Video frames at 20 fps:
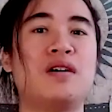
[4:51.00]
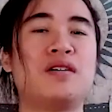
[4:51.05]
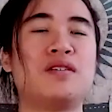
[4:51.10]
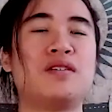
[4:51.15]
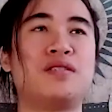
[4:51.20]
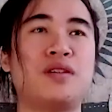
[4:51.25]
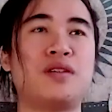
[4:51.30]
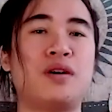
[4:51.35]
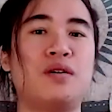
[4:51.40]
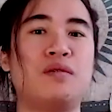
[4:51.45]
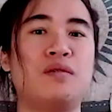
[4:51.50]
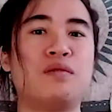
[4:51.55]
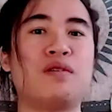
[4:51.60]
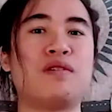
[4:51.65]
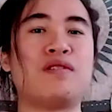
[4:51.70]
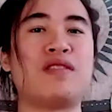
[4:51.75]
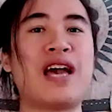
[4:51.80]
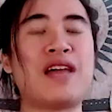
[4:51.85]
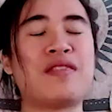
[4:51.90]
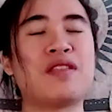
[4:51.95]
So
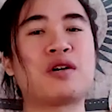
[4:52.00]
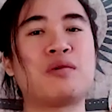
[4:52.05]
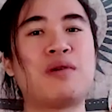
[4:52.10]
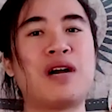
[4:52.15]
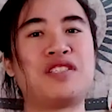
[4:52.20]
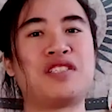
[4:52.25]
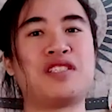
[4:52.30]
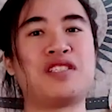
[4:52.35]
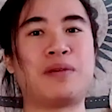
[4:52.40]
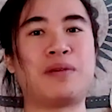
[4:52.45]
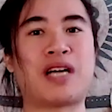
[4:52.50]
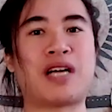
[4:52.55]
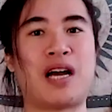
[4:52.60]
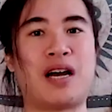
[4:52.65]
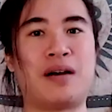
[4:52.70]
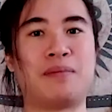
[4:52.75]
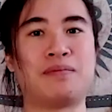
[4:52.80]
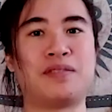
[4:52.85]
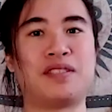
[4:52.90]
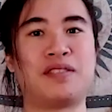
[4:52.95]
then the question
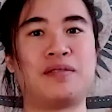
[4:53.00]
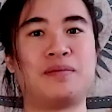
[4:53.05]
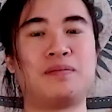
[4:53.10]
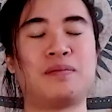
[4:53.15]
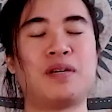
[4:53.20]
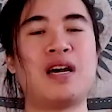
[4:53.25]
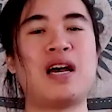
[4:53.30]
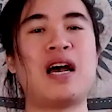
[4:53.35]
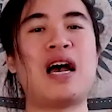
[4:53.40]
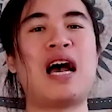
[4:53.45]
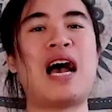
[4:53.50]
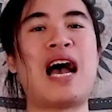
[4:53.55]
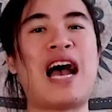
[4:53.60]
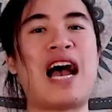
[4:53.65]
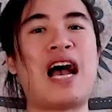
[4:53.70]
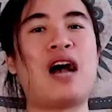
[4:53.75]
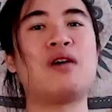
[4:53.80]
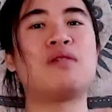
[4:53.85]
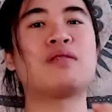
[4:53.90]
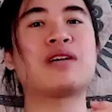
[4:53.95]
becomes,
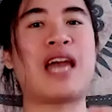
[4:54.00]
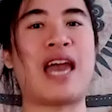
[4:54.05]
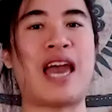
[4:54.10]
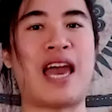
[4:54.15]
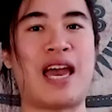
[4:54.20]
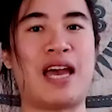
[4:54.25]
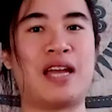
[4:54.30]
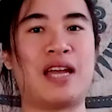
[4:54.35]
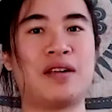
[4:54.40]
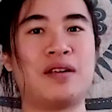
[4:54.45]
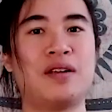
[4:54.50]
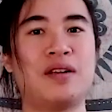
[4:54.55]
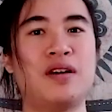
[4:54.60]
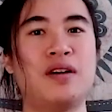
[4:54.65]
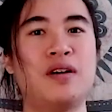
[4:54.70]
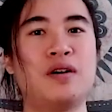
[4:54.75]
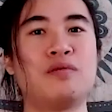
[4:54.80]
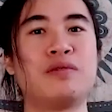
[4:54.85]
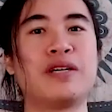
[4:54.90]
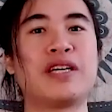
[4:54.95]
how can
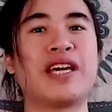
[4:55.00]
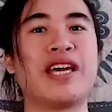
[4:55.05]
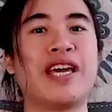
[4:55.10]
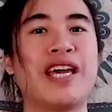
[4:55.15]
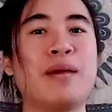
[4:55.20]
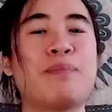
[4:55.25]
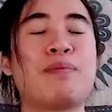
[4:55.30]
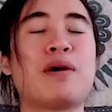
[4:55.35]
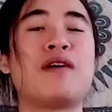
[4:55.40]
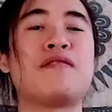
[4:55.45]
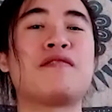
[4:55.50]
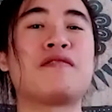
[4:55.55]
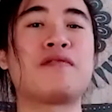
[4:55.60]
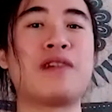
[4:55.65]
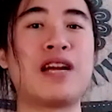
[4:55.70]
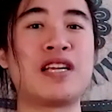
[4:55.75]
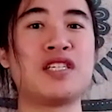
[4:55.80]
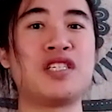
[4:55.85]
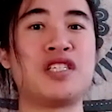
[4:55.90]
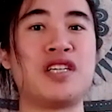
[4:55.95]
we keep a
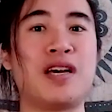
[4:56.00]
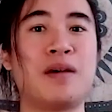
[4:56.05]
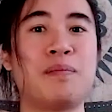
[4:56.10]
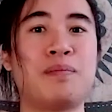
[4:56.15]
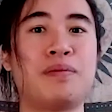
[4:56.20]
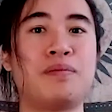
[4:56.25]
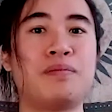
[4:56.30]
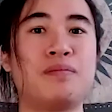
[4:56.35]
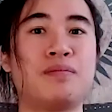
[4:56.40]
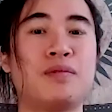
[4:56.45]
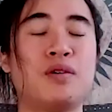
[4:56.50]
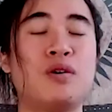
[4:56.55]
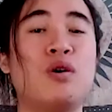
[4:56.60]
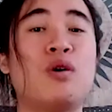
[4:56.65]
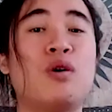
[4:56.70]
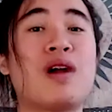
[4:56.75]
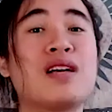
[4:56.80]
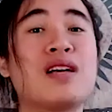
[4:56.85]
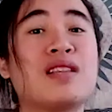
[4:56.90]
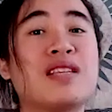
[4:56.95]
friendship
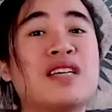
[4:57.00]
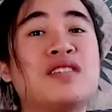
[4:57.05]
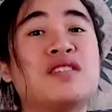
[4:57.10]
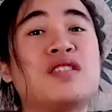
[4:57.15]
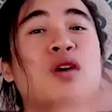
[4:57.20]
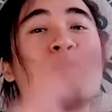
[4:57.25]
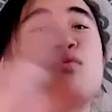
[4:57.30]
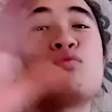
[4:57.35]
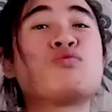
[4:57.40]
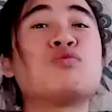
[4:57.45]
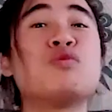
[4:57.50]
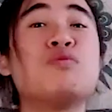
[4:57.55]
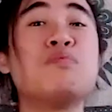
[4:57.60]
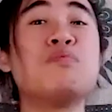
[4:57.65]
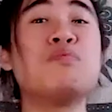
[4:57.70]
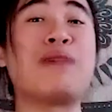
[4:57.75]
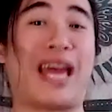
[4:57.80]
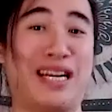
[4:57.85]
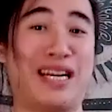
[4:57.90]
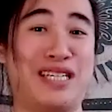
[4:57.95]
or at least a
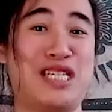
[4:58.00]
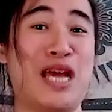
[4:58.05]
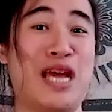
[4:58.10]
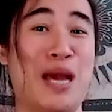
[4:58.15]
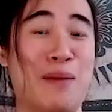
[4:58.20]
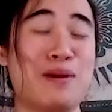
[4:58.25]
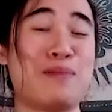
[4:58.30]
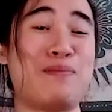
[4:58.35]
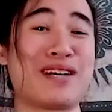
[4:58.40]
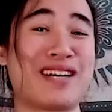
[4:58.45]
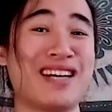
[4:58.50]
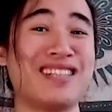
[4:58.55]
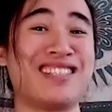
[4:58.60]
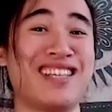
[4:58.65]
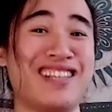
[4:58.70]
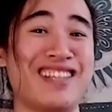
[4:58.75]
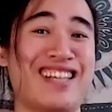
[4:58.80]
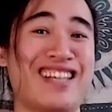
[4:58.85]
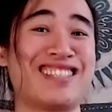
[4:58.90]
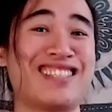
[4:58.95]
roommateship, because
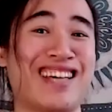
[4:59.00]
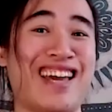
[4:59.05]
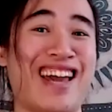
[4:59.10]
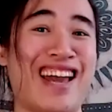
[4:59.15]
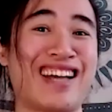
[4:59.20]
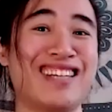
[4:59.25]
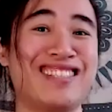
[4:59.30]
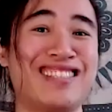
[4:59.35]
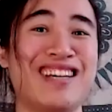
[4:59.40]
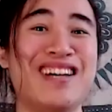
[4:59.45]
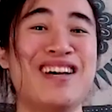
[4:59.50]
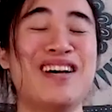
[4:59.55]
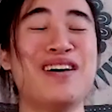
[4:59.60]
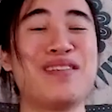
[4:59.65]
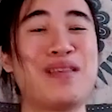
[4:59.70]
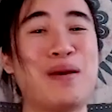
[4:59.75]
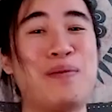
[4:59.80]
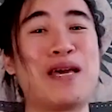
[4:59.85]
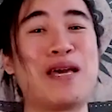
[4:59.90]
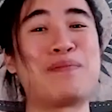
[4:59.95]
in this case,
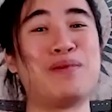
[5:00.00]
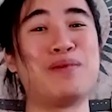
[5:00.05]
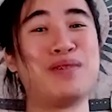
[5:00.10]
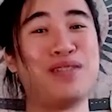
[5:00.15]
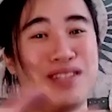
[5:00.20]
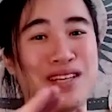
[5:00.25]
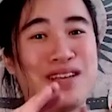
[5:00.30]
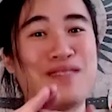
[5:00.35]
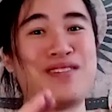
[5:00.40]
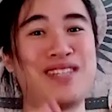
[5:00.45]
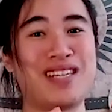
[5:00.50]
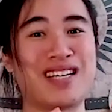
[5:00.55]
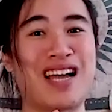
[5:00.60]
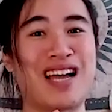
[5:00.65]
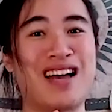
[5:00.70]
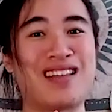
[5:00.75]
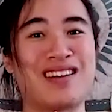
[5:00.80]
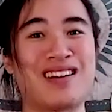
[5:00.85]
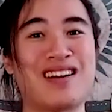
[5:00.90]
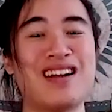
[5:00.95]
the people live
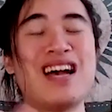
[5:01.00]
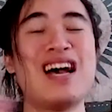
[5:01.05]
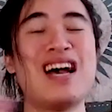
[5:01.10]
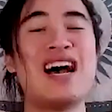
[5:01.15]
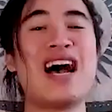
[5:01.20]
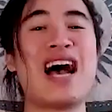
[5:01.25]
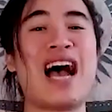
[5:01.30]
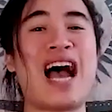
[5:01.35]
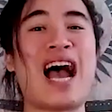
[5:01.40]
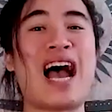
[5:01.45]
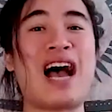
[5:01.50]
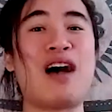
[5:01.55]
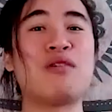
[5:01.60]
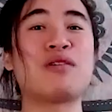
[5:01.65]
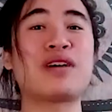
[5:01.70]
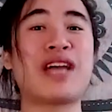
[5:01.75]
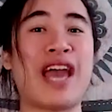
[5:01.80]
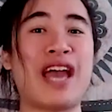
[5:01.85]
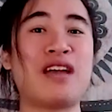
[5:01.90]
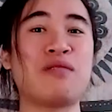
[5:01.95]
together. How
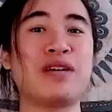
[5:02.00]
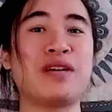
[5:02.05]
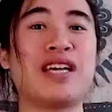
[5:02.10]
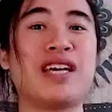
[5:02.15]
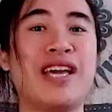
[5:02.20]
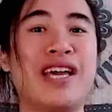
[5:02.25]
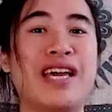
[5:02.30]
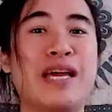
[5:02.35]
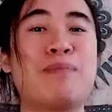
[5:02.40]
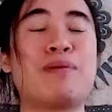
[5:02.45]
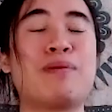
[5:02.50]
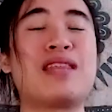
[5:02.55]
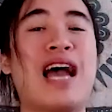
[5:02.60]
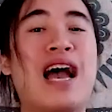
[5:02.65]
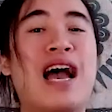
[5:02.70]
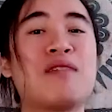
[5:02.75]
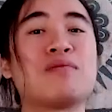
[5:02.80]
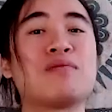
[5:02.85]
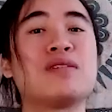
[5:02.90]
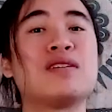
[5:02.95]
can keep
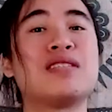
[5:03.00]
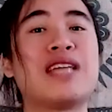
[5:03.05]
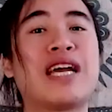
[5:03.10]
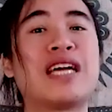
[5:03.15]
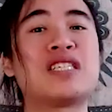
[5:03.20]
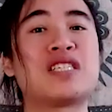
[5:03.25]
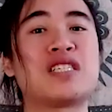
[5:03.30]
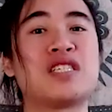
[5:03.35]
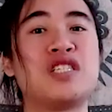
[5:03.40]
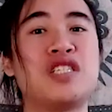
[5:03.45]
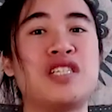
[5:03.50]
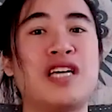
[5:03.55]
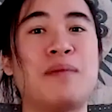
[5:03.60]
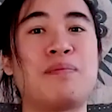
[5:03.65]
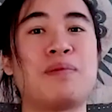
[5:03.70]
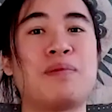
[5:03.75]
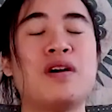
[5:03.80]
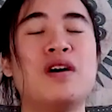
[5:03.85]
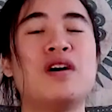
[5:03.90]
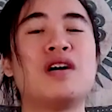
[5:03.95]
that relationship
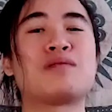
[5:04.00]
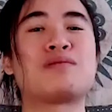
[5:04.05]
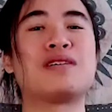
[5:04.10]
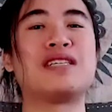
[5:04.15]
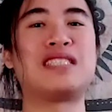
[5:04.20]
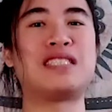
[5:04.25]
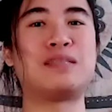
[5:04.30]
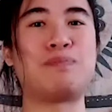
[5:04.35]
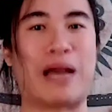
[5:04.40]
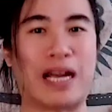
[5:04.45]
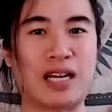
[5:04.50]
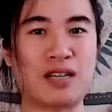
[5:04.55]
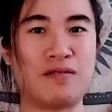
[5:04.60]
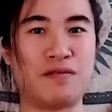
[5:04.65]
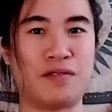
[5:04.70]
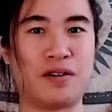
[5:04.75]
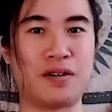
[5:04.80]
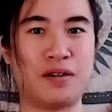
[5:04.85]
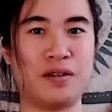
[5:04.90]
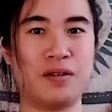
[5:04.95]

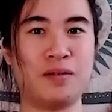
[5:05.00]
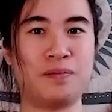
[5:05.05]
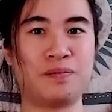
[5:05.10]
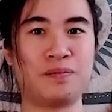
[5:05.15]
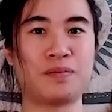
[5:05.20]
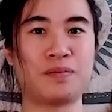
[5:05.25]
respectful